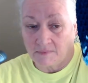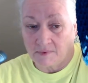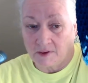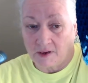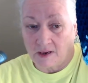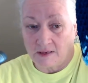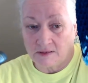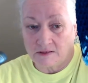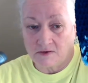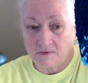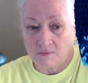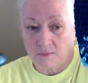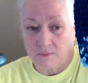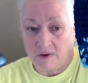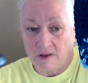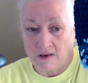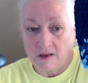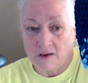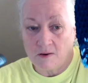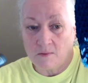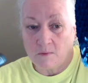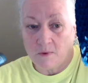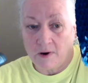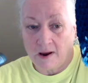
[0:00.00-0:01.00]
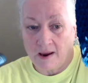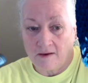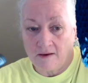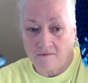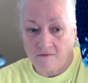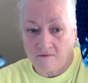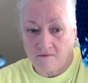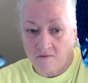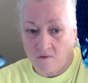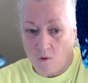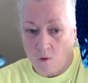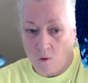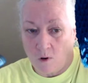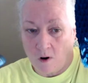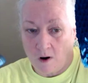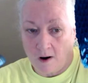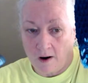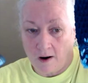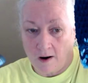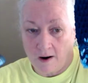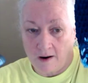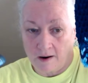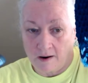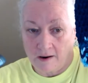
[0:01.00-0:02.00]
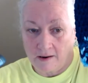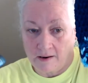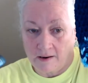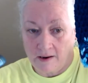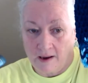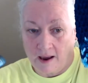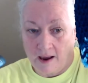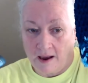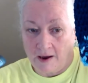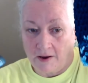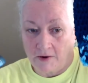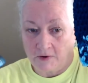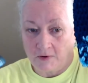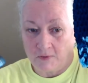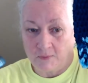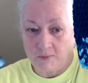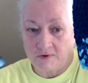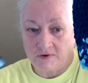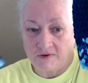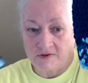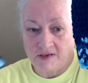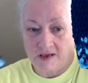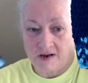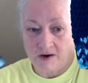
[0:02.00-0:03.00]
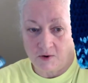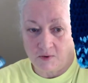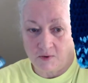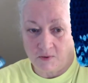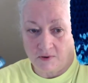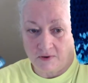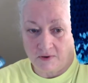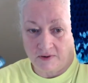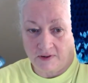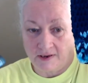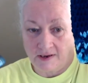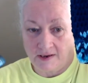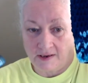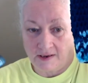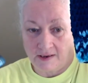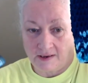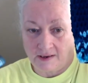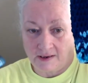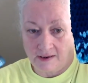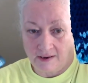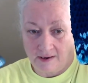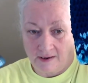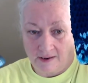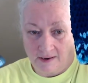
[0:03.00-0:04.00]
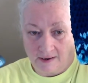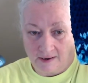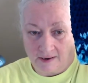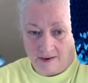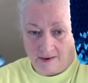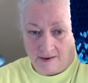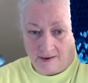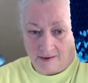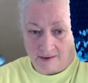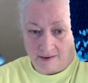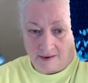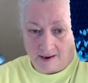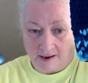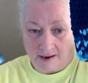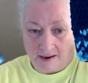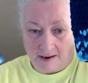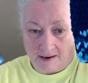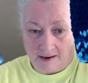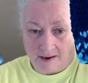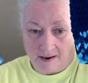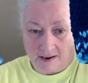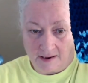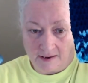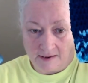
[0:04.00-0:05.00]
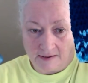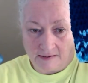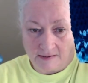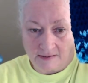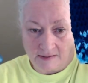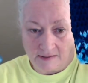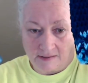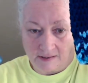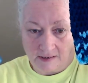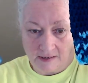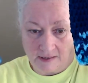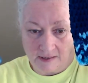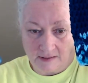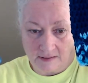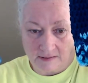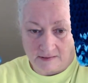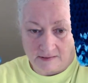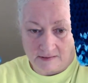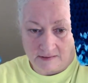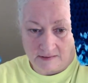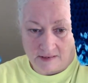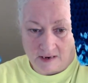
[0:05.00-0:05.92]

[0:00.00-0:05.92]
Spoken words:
It's a medium weight for 100% acrylic, and it's